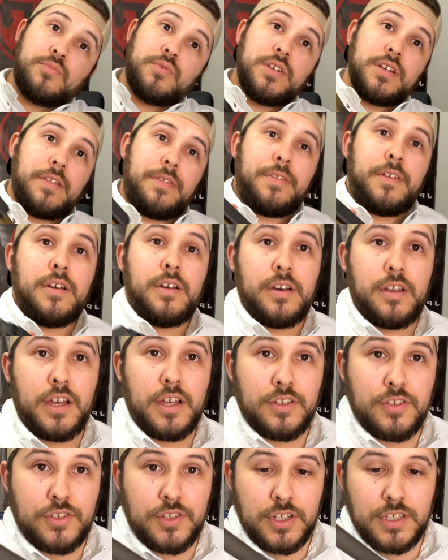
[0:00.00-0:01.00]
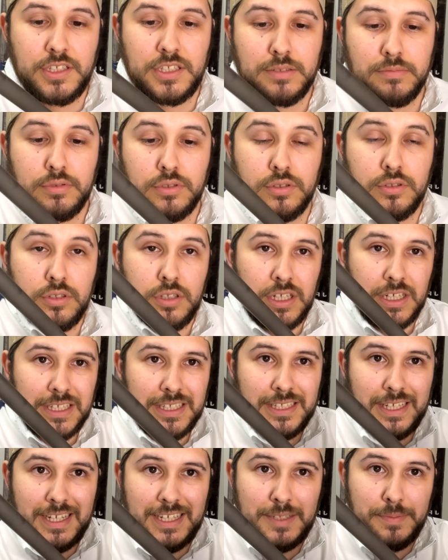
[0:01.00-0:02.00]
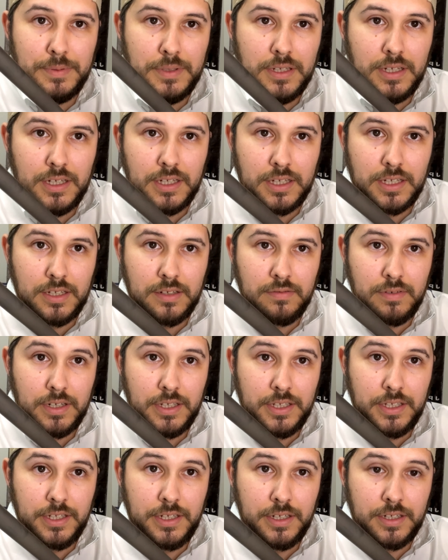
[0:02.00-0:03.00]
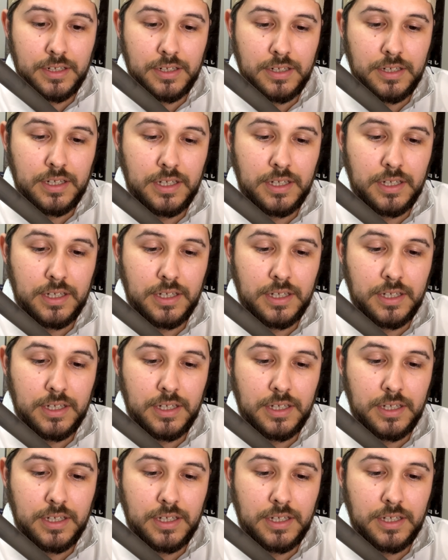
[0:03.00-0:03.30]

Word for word: with an adjustable gas block right here.